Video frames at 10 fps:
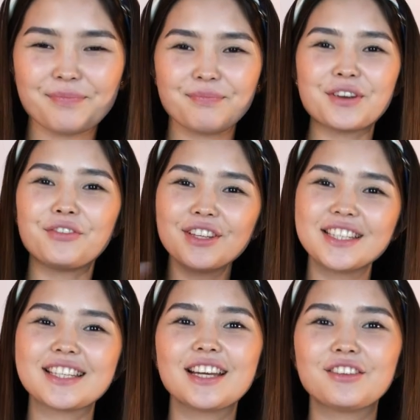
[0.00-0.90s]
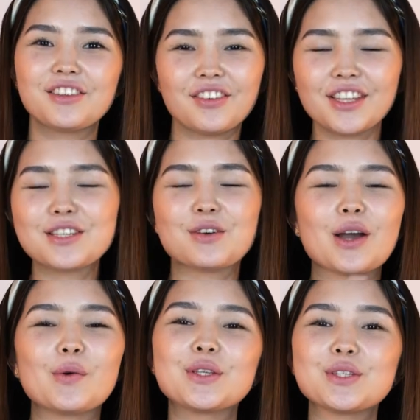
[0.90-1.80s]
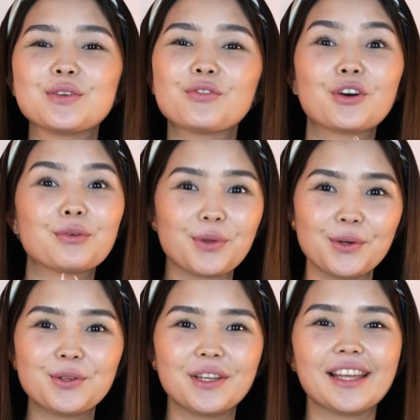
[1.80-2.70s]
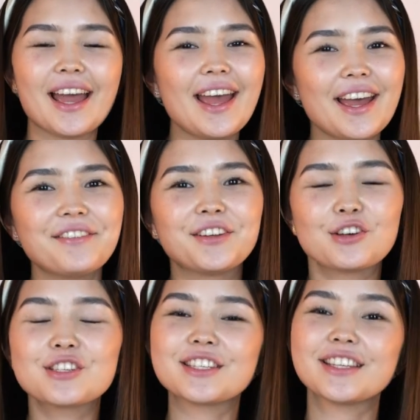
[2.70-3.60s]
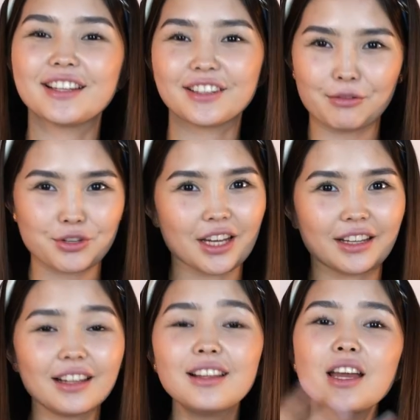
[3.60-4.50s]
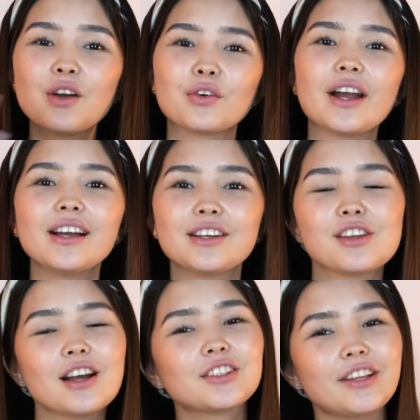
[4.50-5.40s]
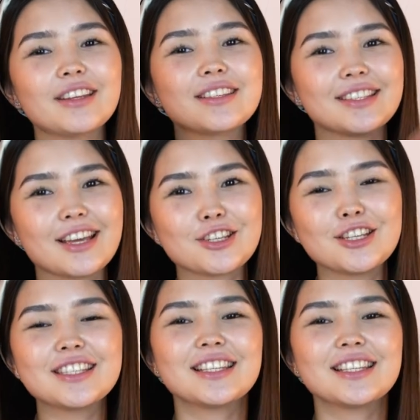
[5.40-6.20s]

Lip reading: Before the start of the video, I want to inform you that I have an awesome Telegram channel where I conduct trading sessions,